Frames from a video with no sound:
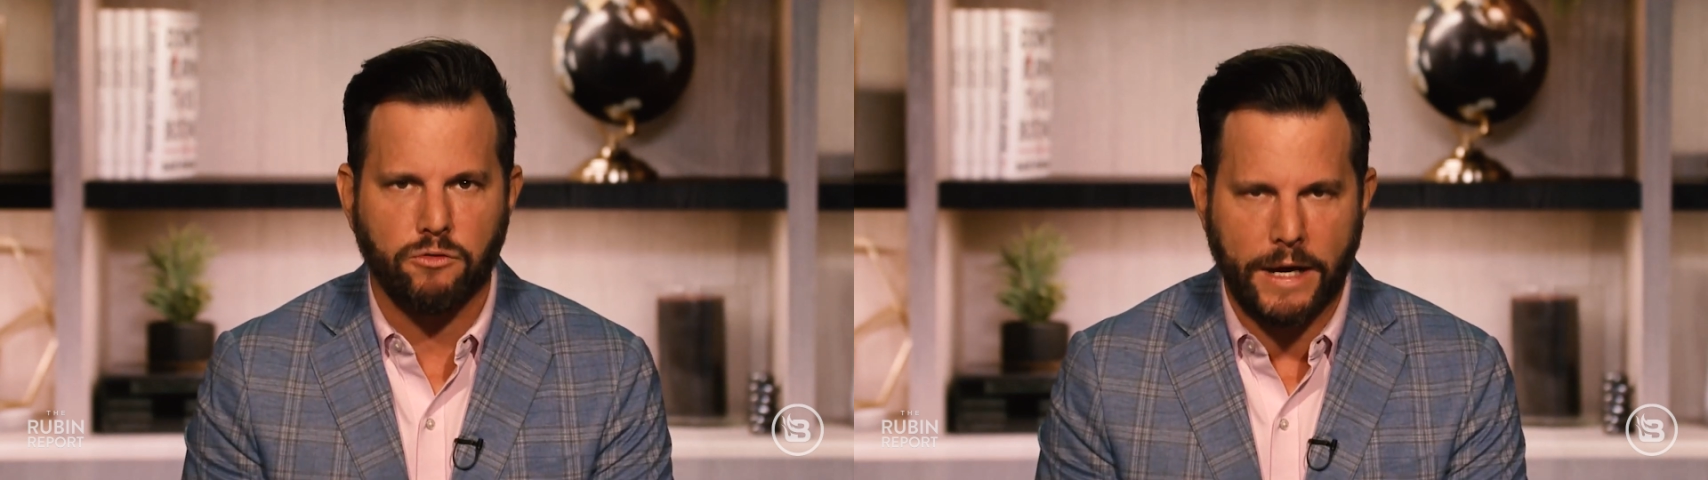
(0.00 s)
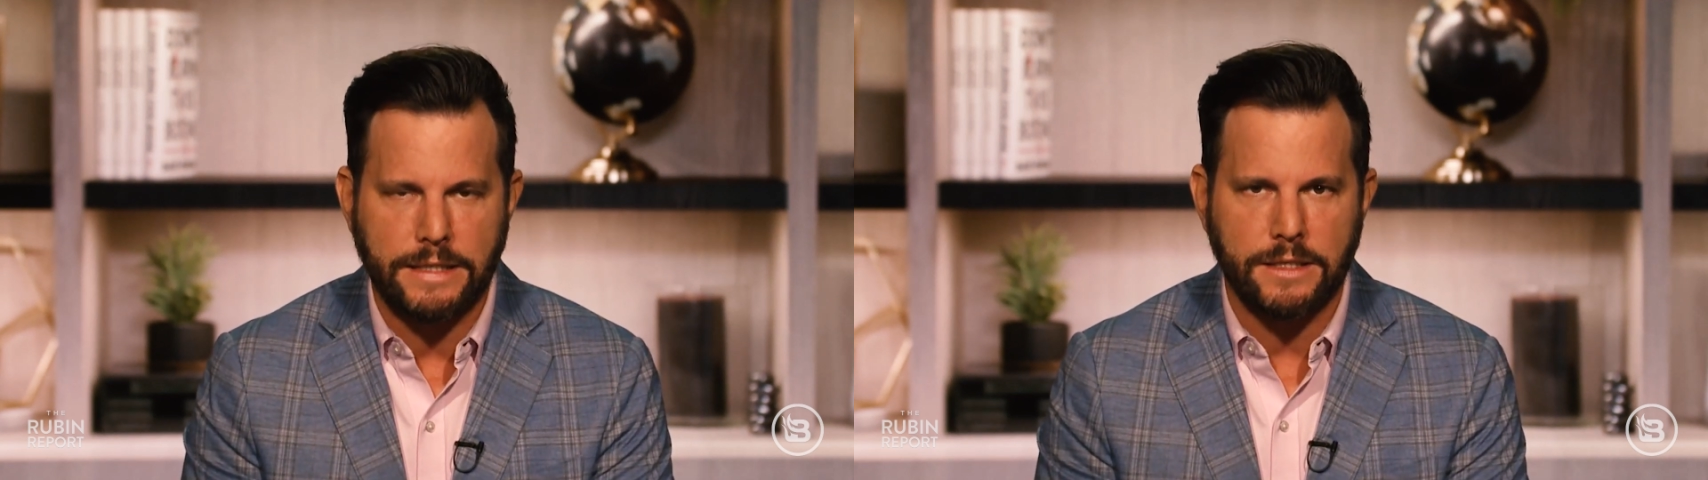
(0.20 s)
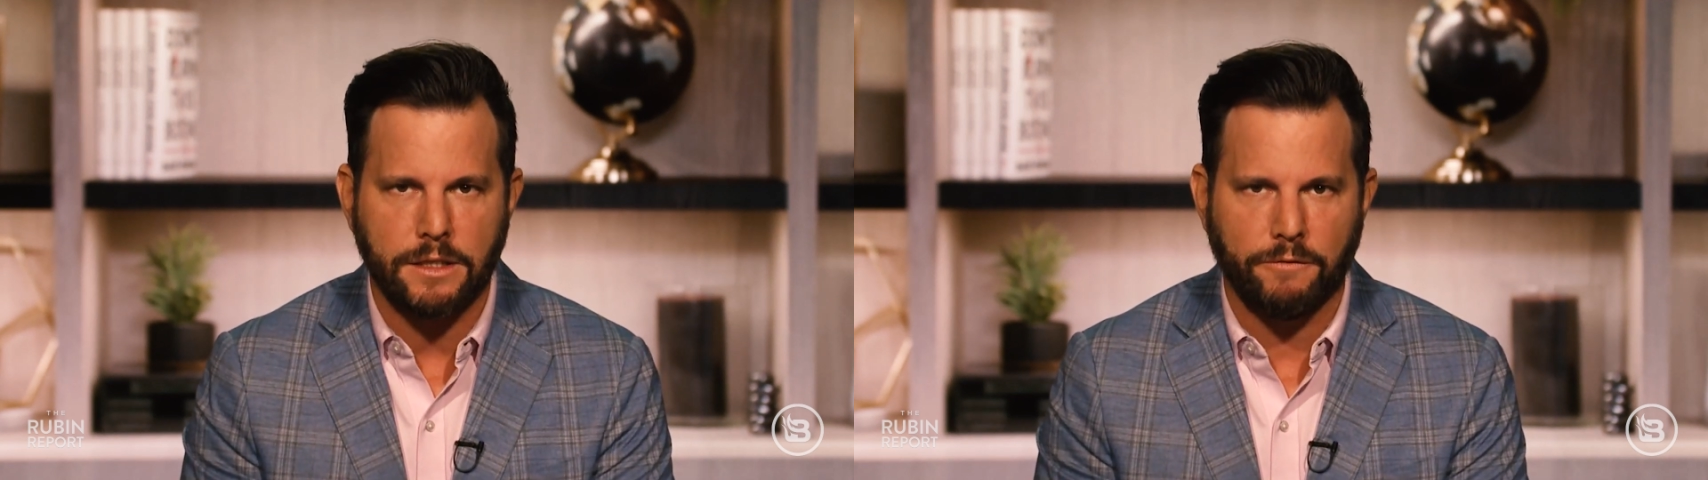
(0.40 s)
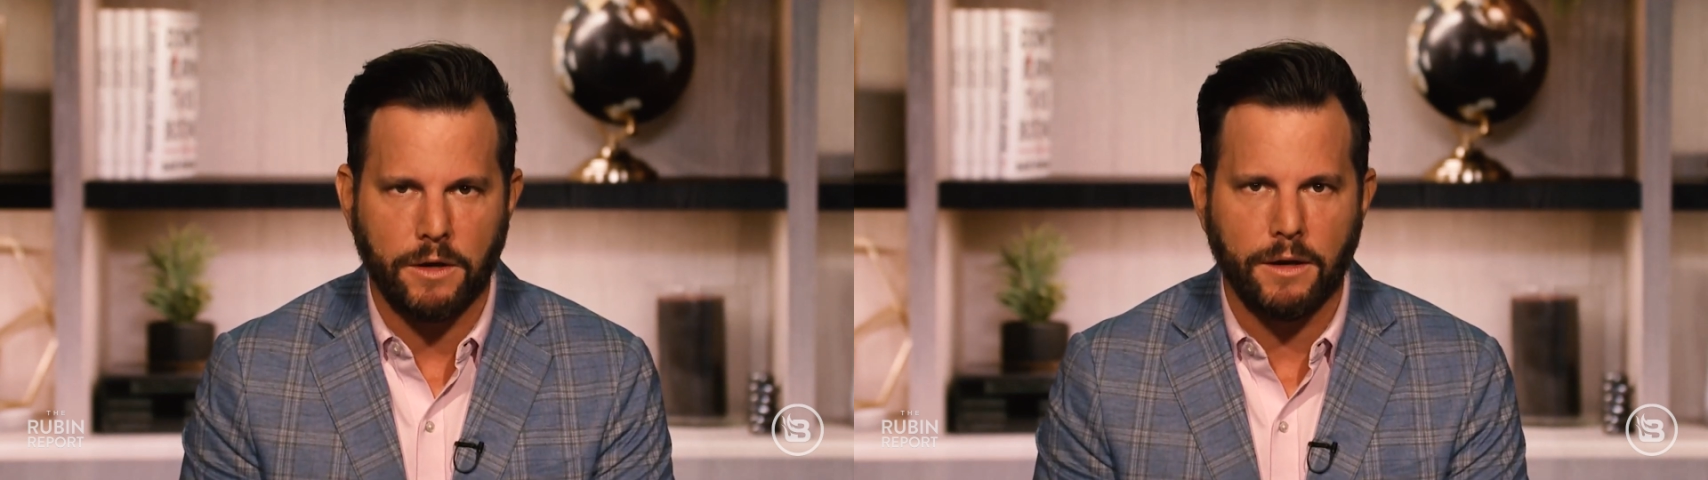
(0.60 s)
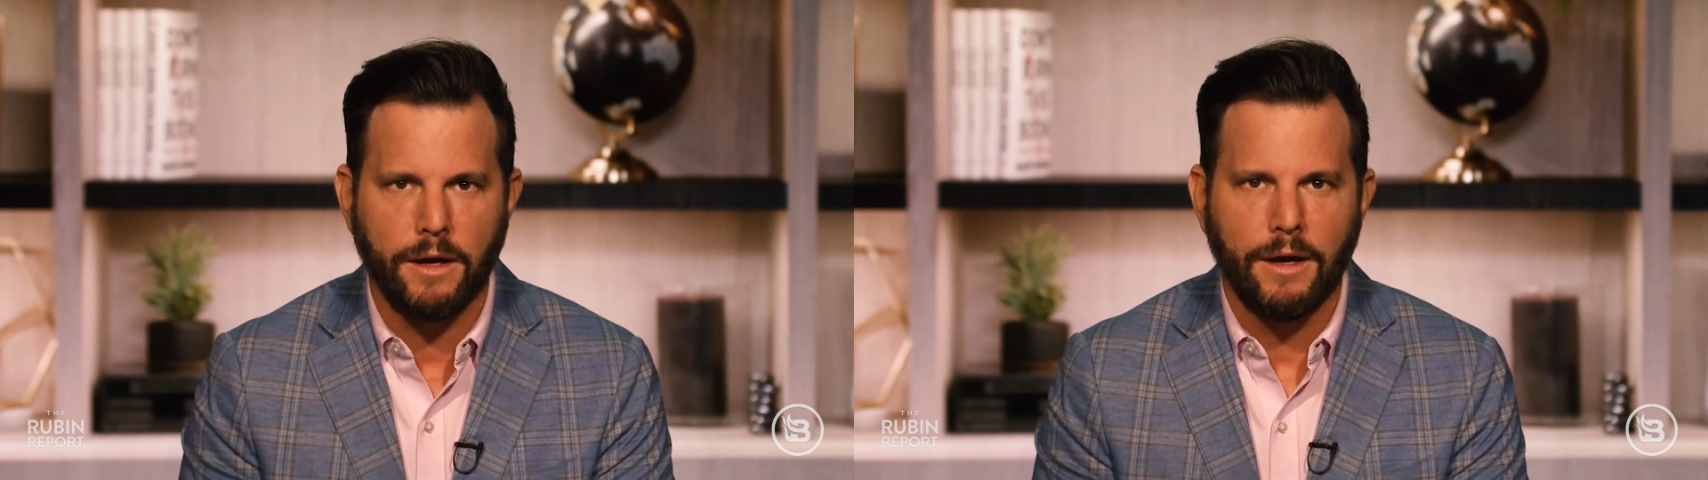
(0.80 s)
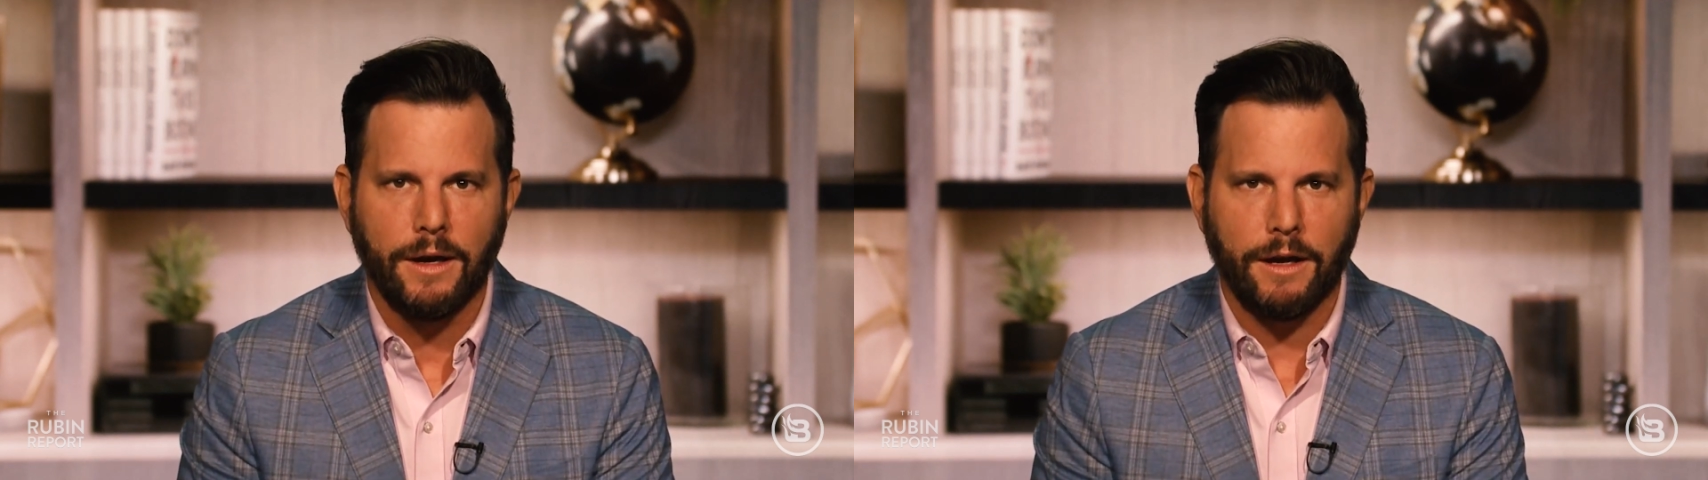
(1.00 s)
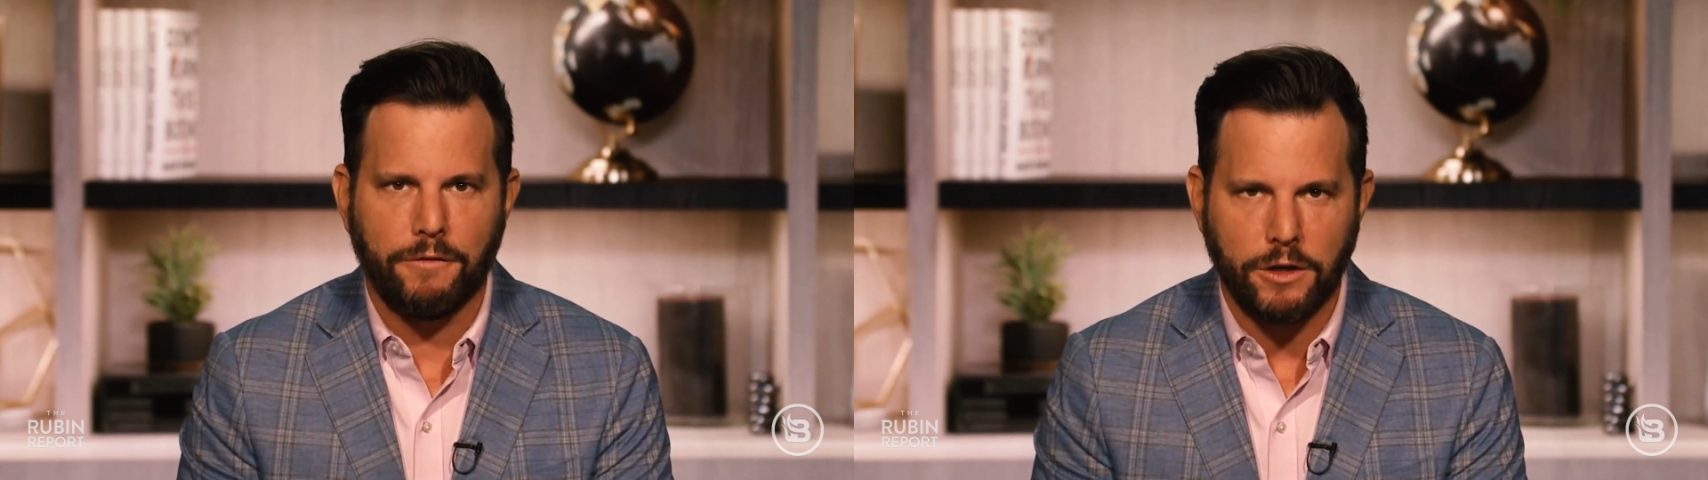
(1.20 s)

racist if you if